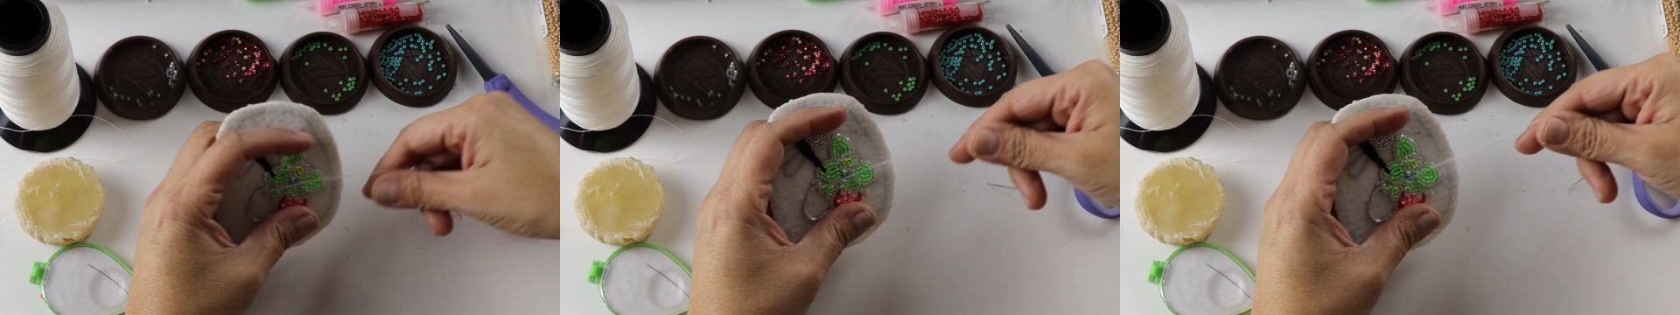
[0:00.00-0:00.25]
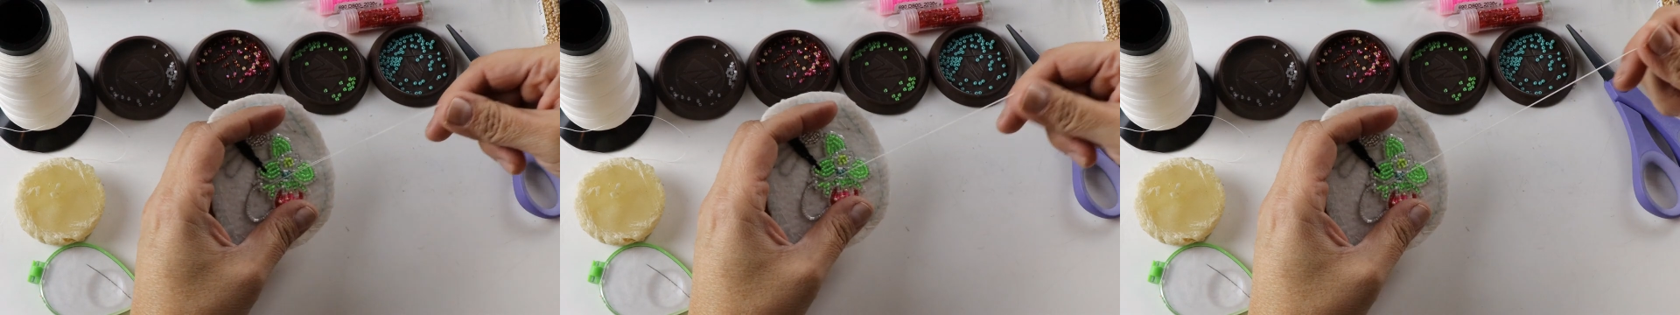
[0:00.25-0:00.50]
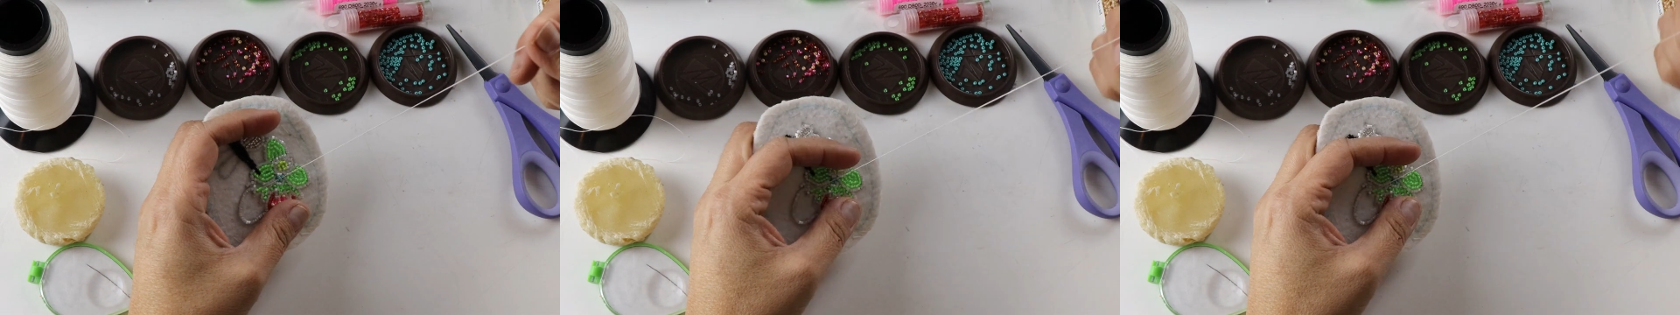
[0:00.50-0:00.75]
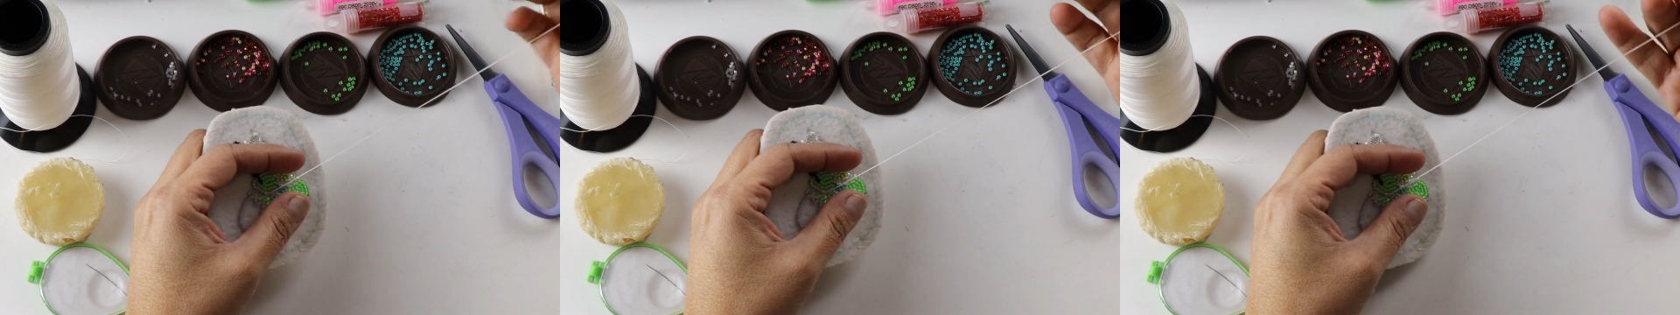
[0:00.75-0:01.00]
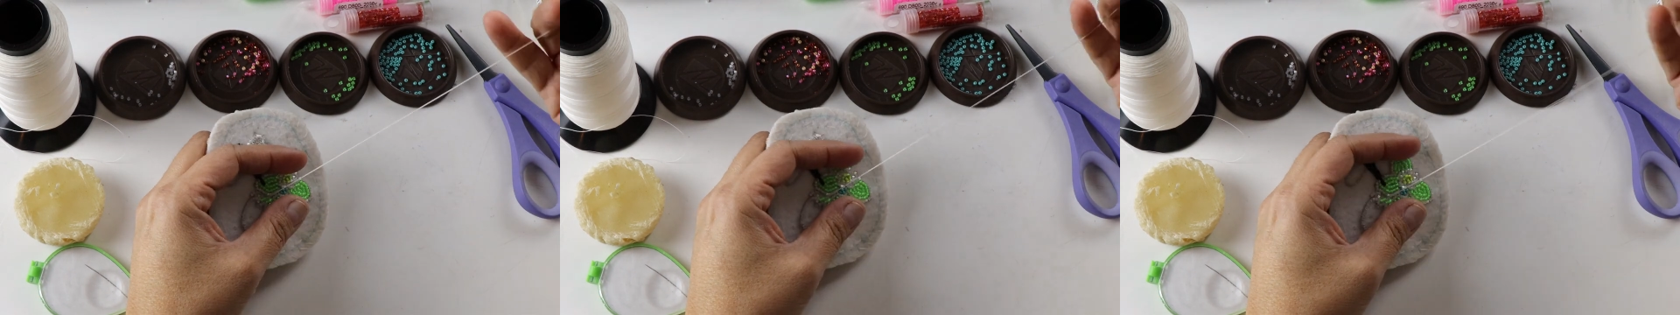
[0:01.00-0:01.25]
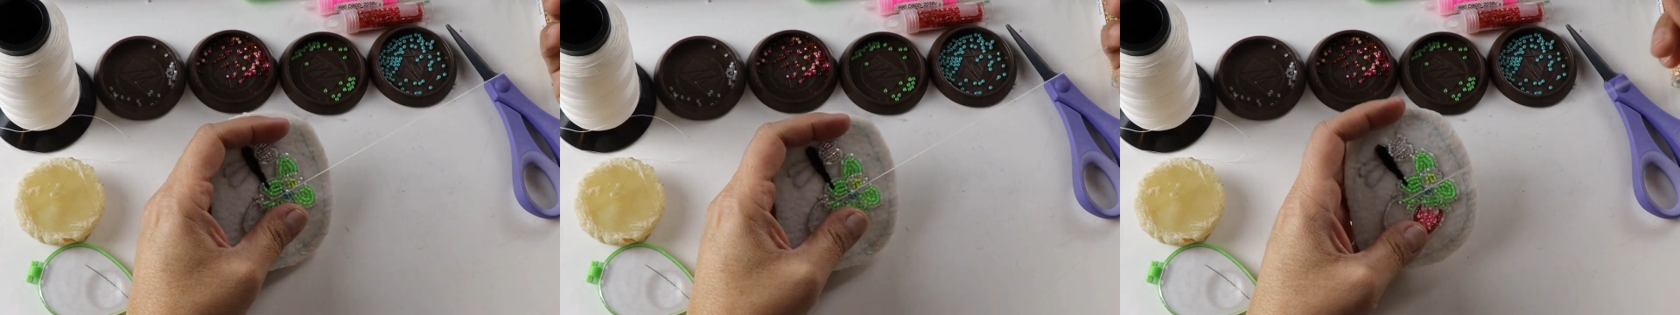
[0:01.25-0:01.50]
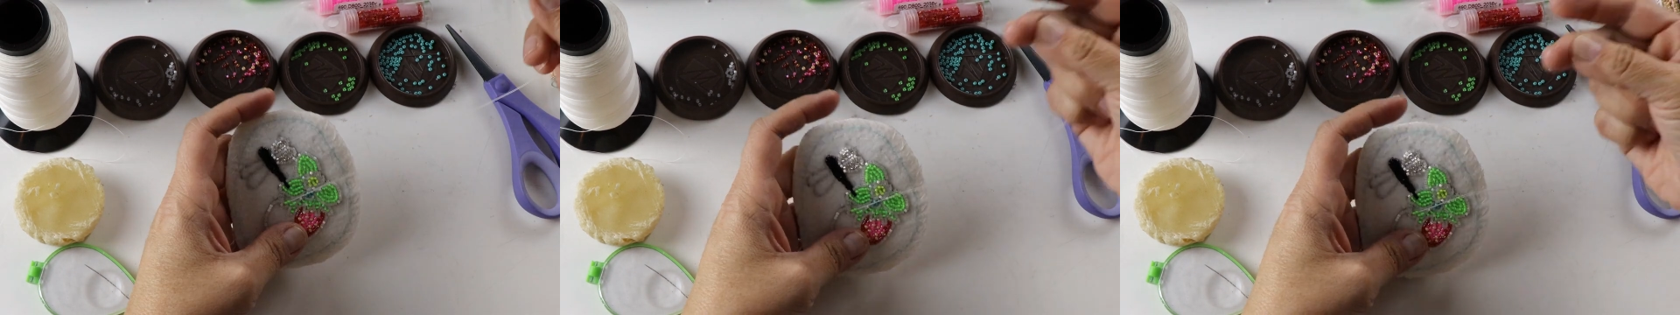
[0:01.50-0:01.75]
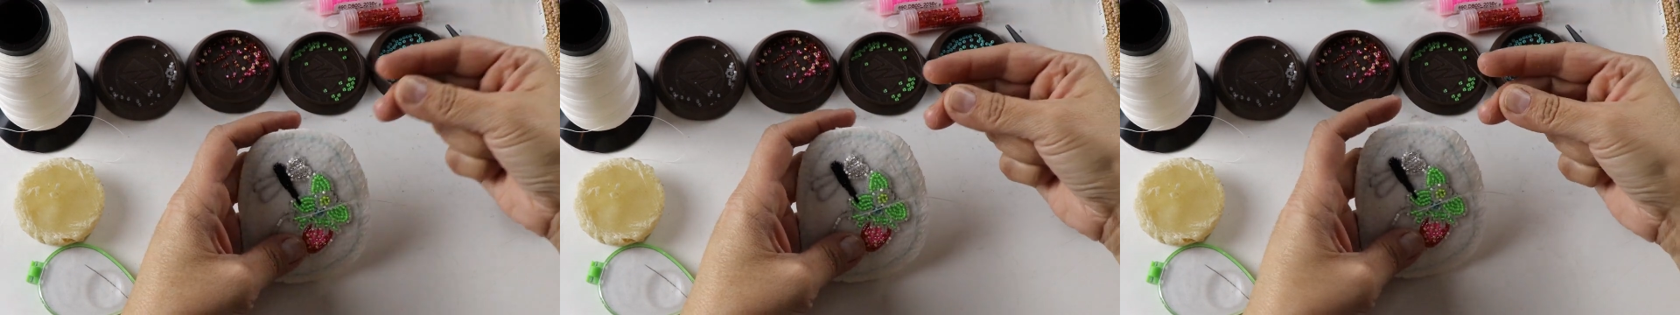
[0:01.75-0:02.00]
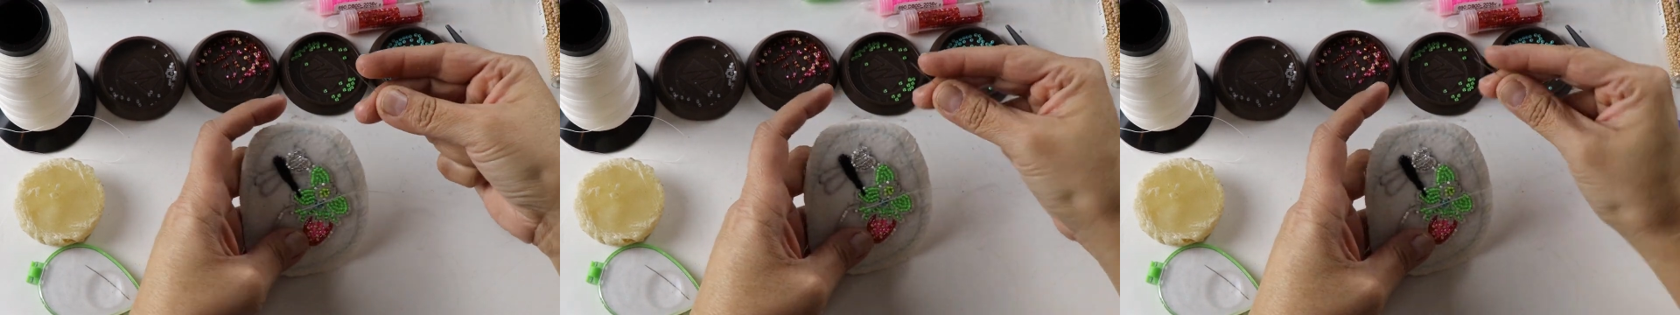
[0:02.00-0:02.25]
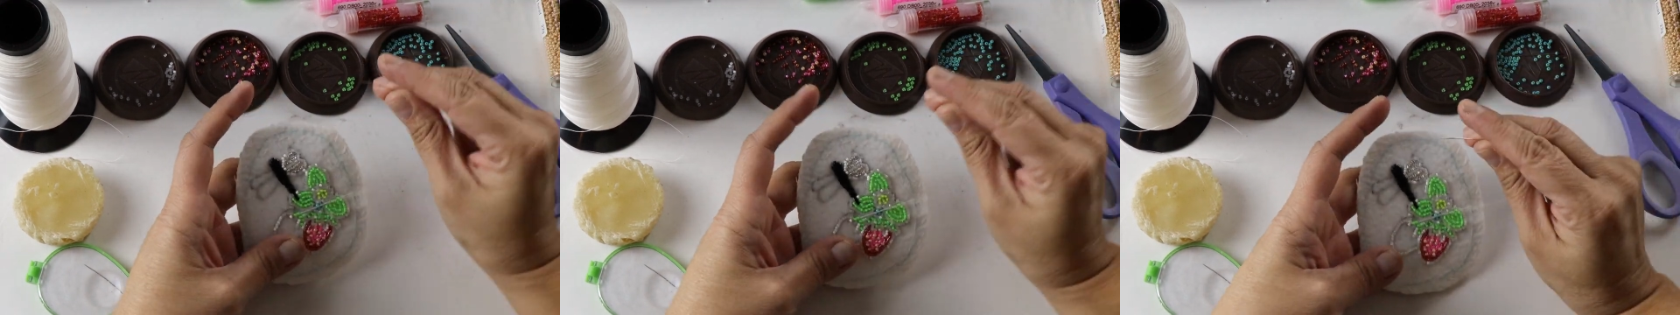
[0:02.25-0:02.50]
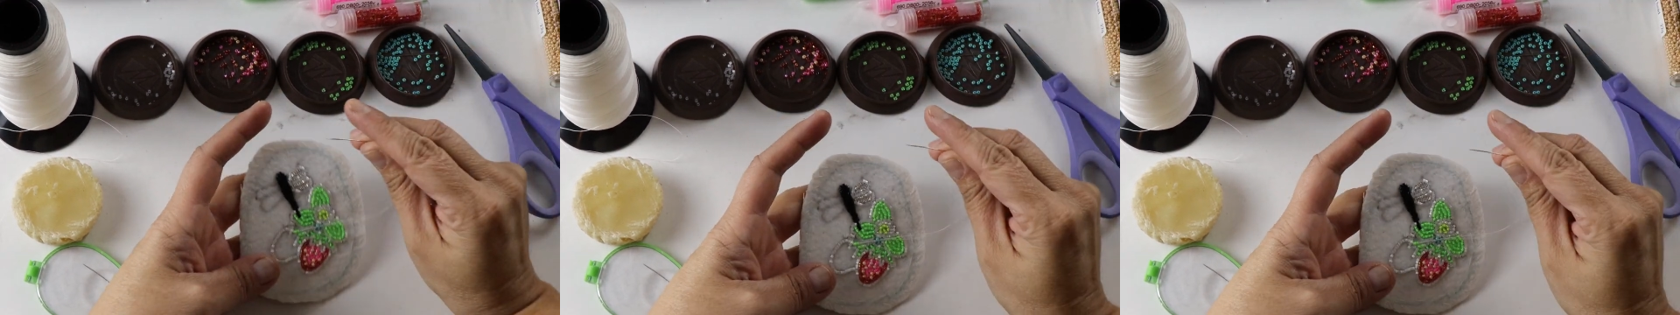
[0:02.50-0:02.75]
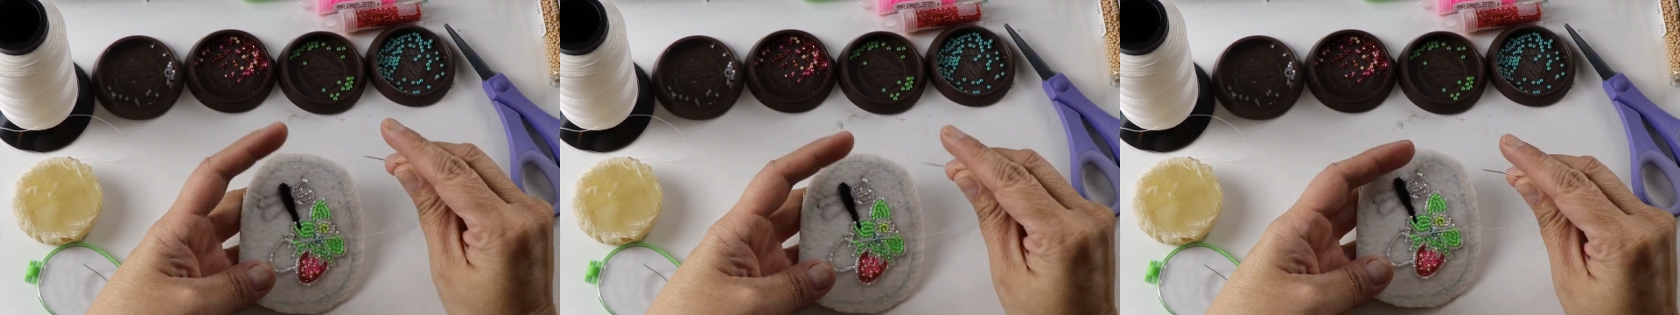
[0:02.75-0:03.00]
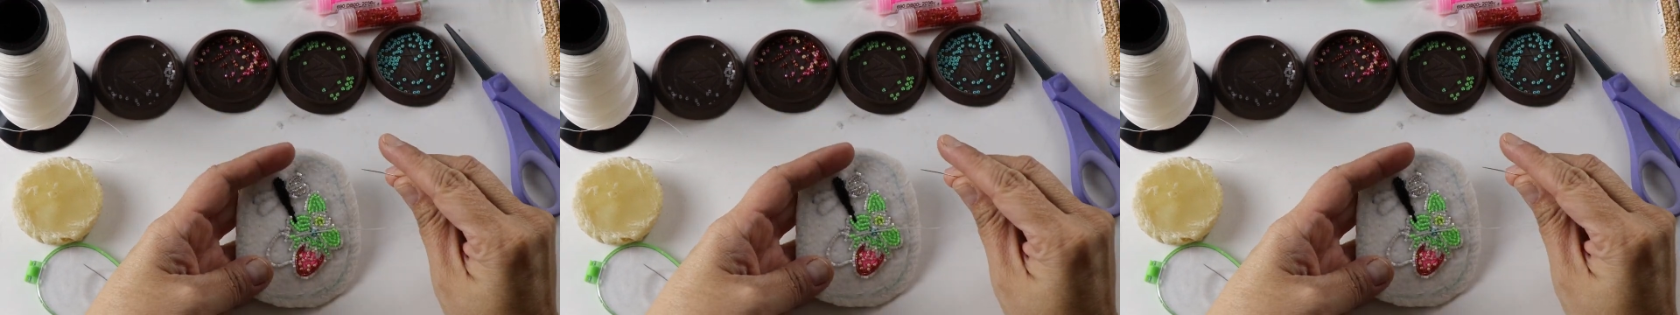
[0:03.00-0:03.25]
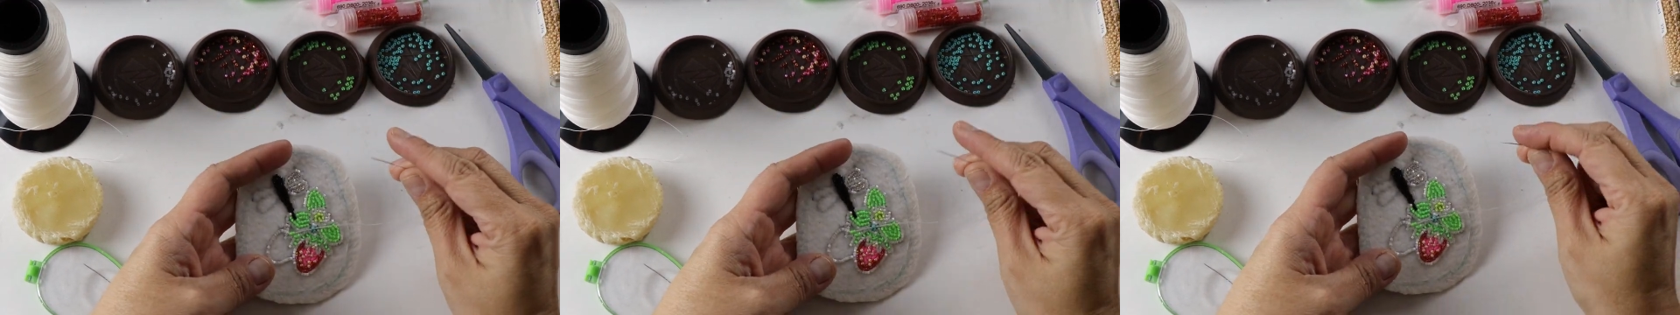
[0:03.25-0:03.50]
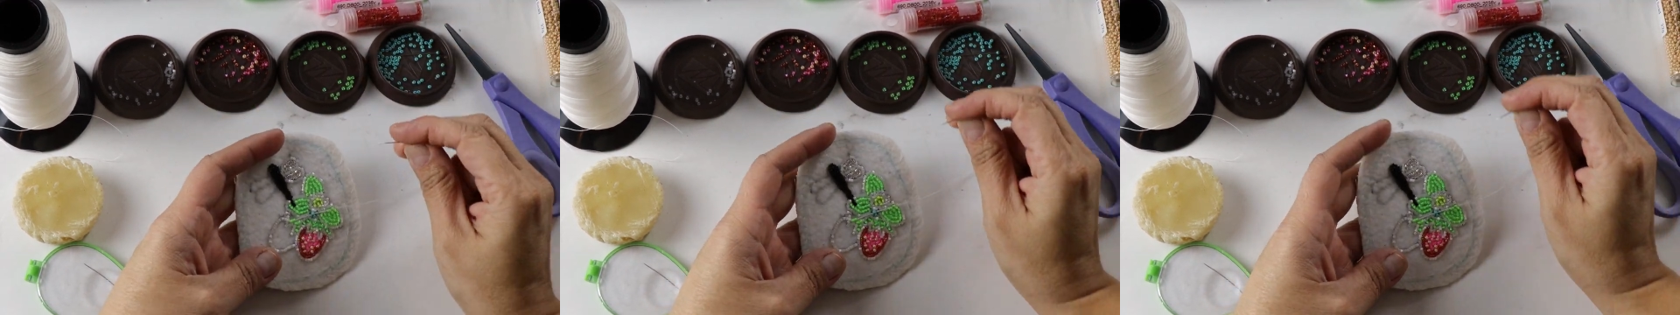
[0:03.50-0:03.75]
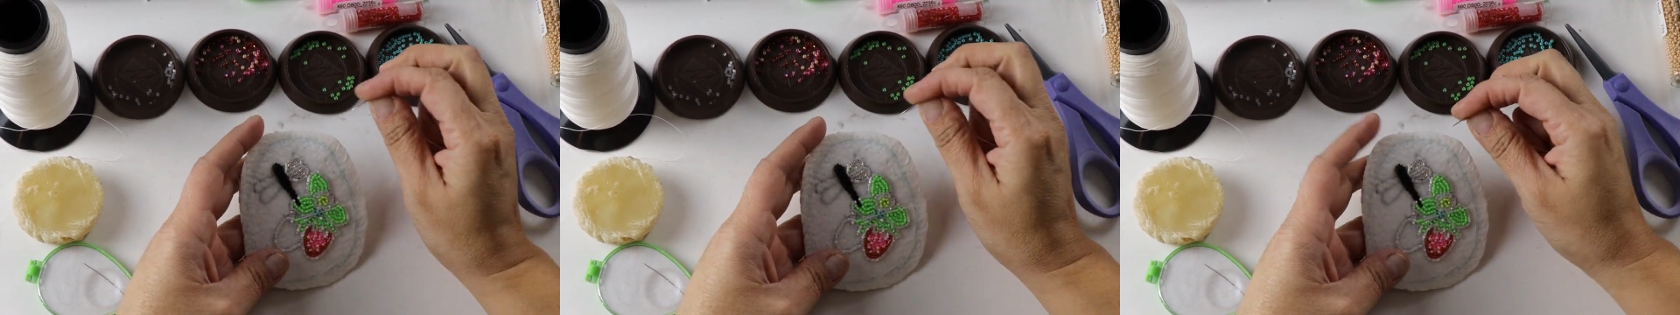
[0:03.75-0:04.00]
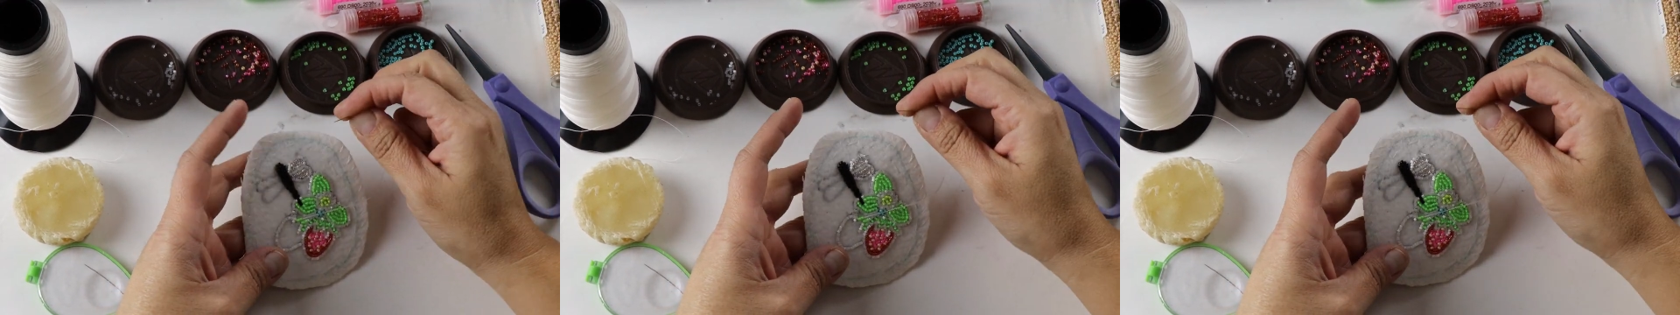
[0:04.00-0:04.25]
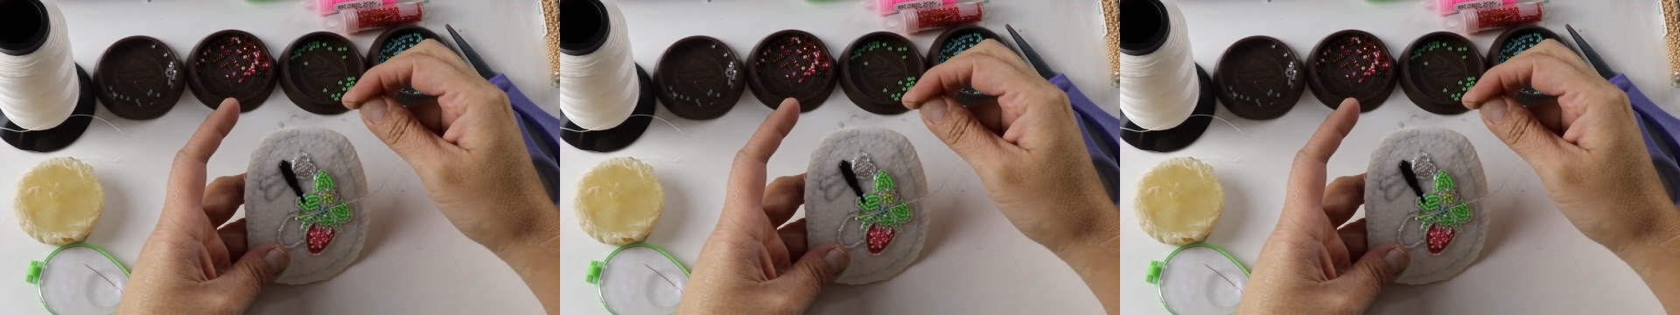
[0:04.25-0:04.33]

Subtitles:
No face is visible, so there are no lips to read.